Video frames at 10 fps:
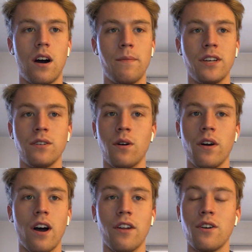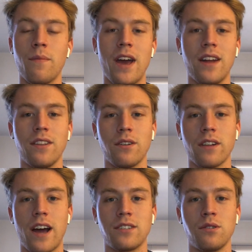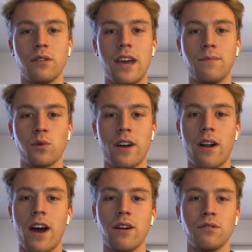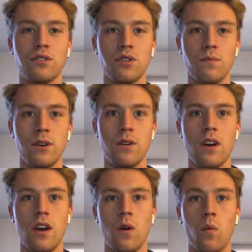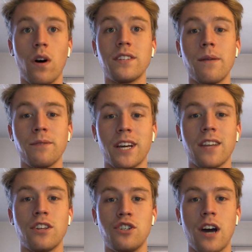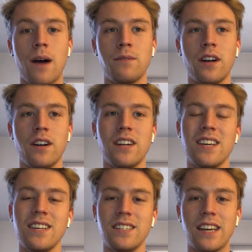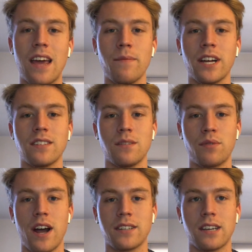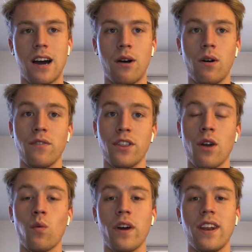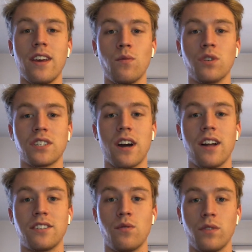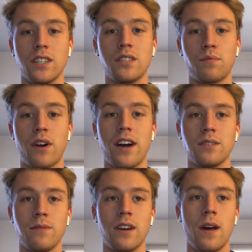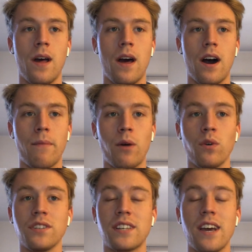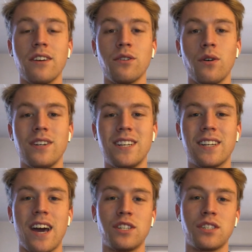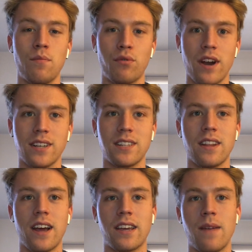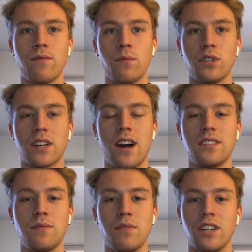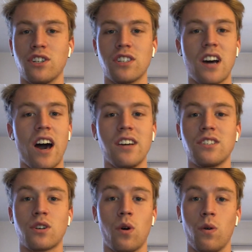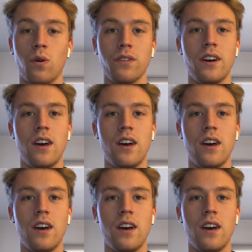Illinois, undermanned in their last two games without Ayo Dosumnu, was able to get the job done in an easy game against Nebraska. However, their win in Wisconsin really surprised me. I will say Illinois did catch some breaks in that game from Wisconsin, being just ice cold,